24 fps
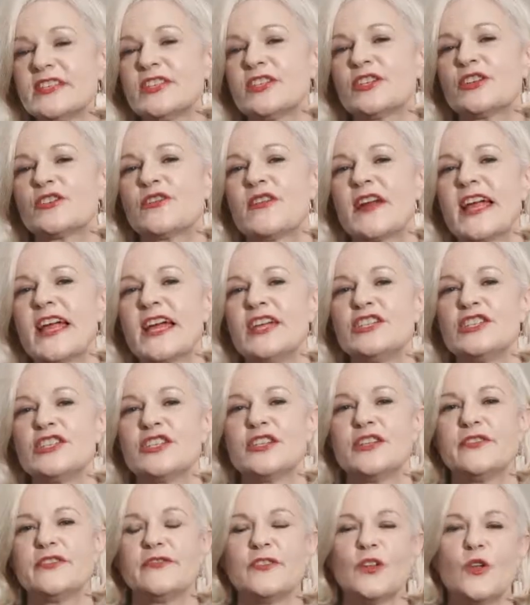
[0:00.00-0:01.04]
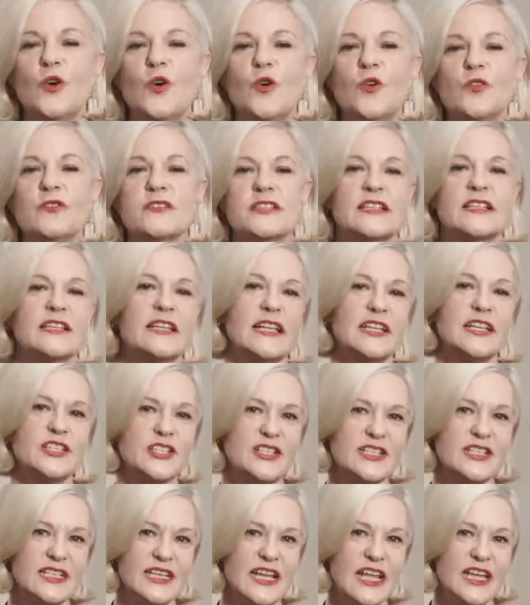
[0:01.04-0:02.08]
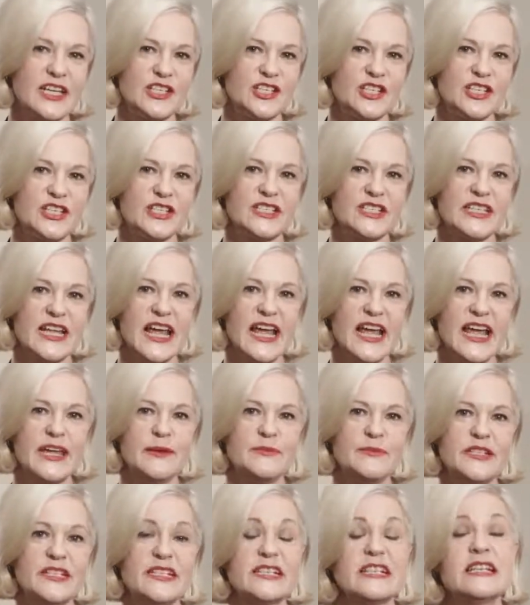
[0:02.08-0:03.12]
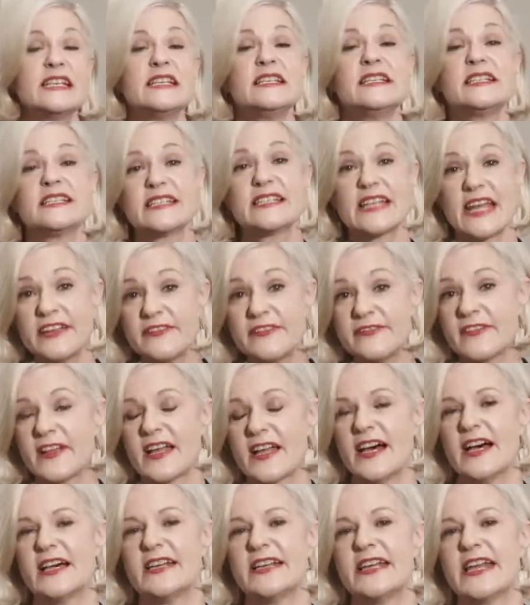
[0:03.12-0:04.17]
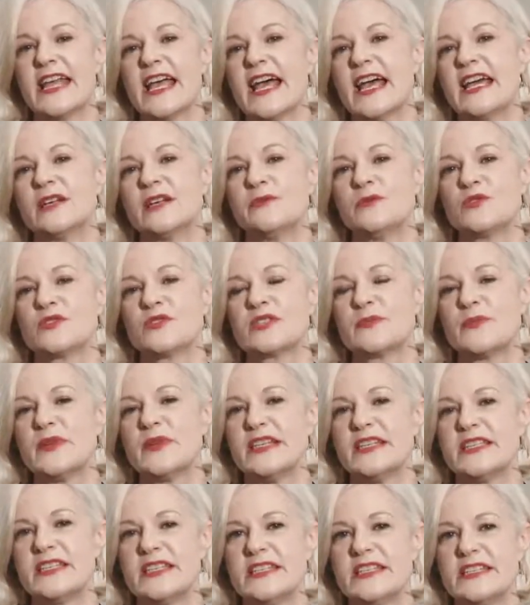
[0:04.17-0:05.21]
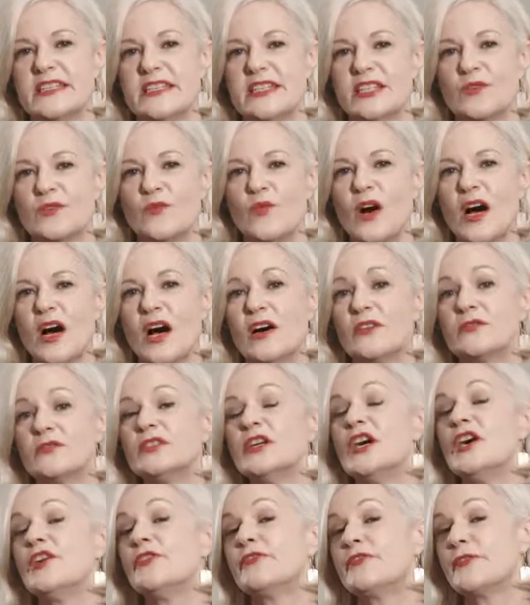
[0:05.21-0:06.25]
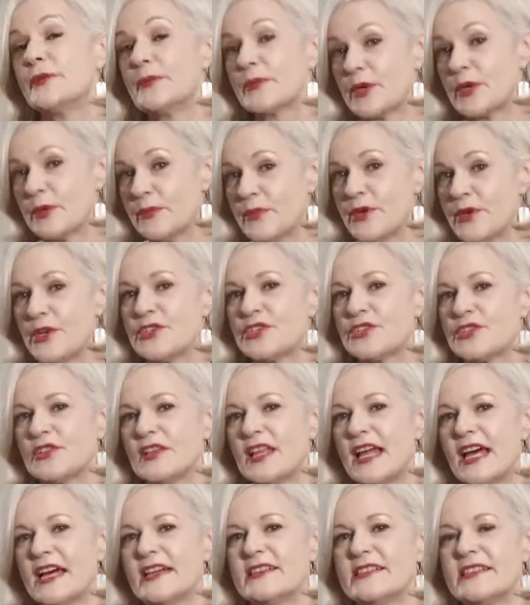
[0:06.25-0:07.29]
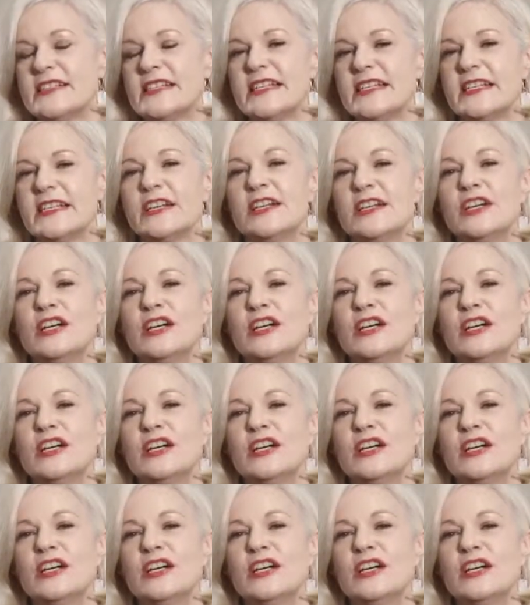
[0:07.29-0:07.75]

the creation of laws and legislations aimed at safeguarding animal species in the wild from commercial hunting,